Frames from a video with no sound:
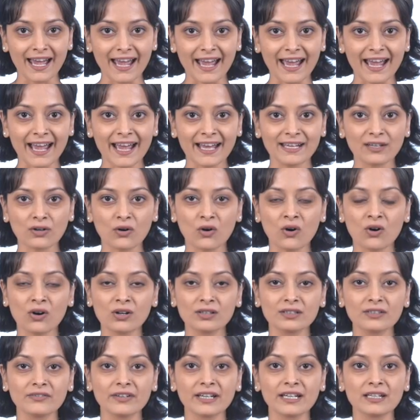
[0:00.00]
and
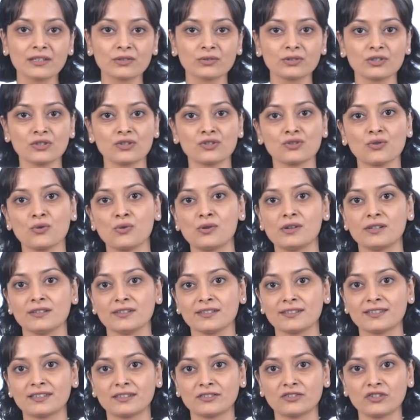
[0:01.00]
all the way into the
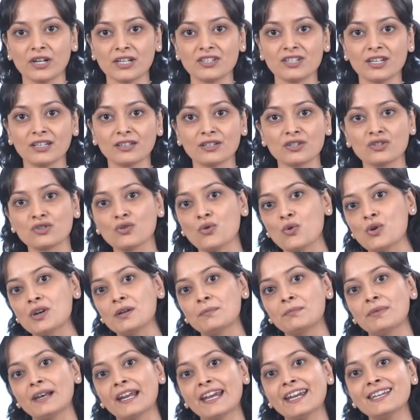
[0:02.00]
shoulders, stretching the
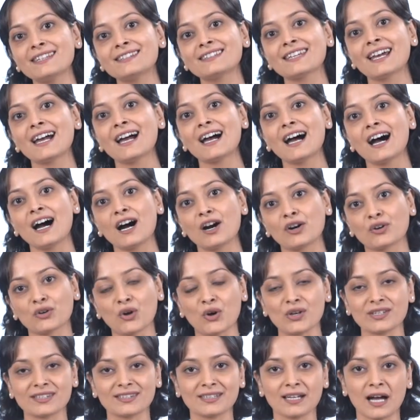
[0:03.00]
shoulder blades
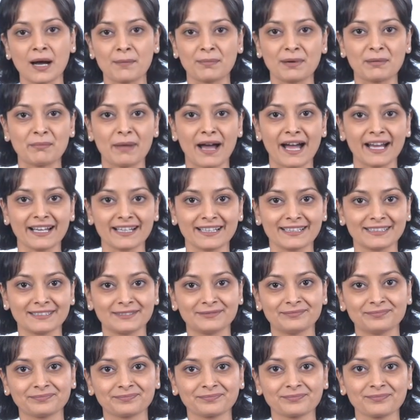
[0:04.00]
across the upper back.
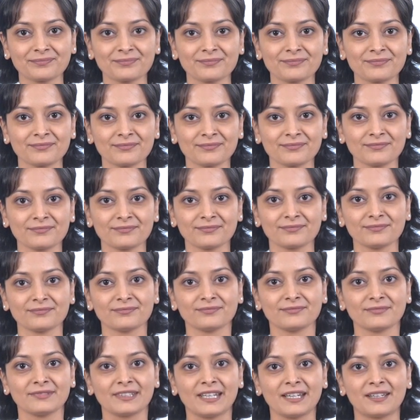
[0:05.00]

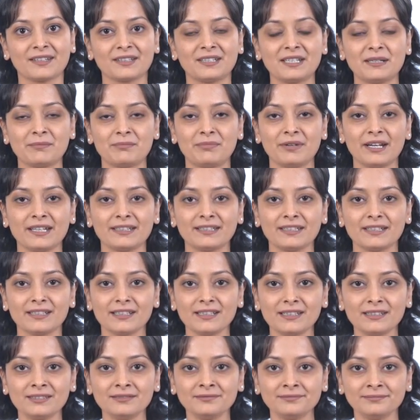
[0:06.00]
Take a deep breath
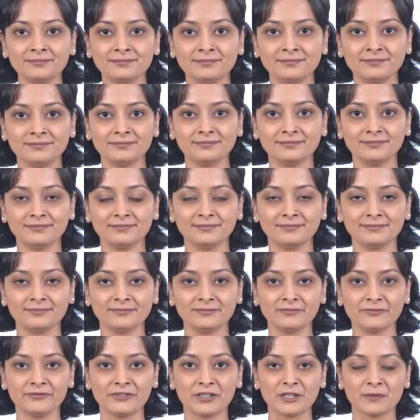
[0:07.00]
here.
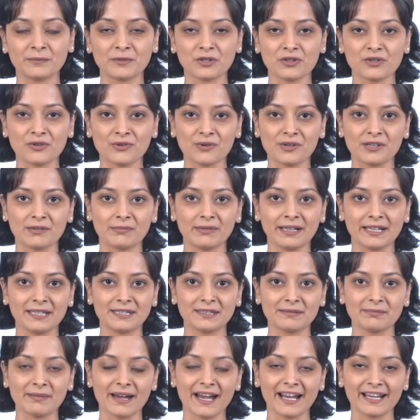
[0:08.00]
Firm the shoulder
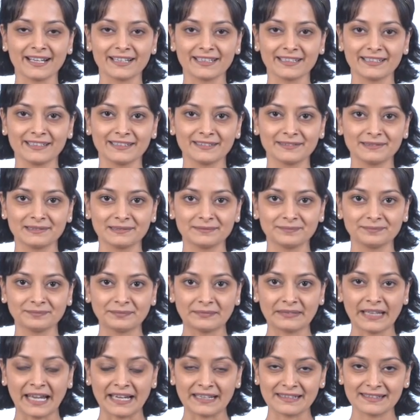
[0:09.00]
blades back.
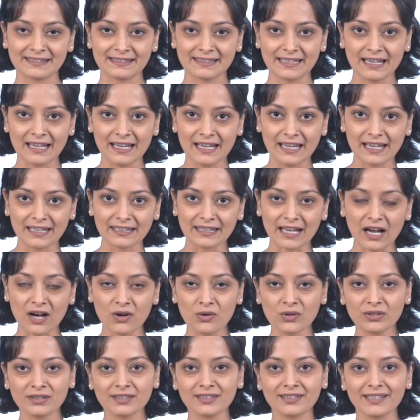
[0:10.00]
Nice.
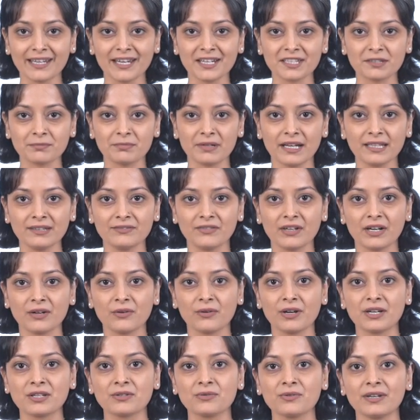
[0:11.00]
Now on the next breath, we are
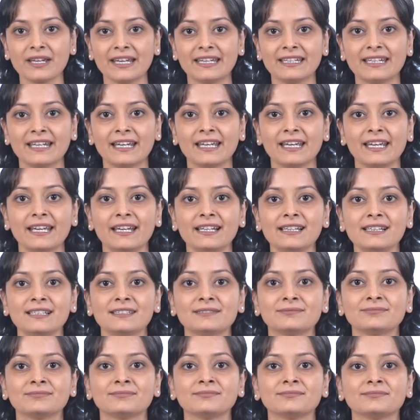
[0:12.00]
going to
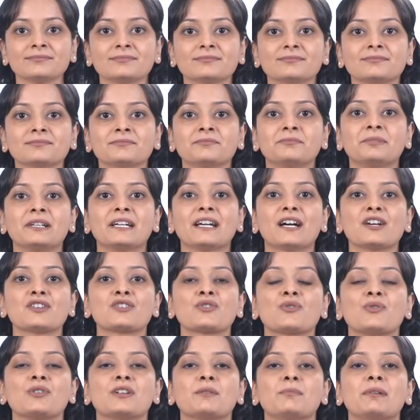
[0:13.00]
inhale. Bring our
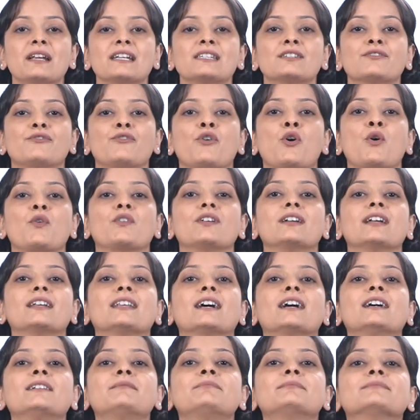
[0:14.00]
shoulder blades forward and
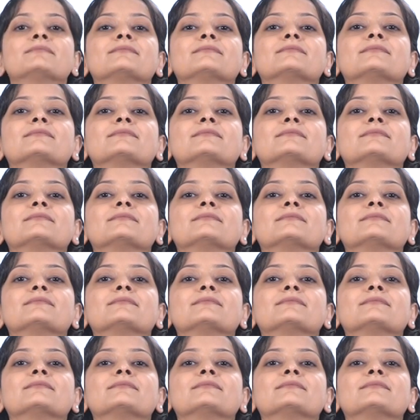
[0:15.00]
up.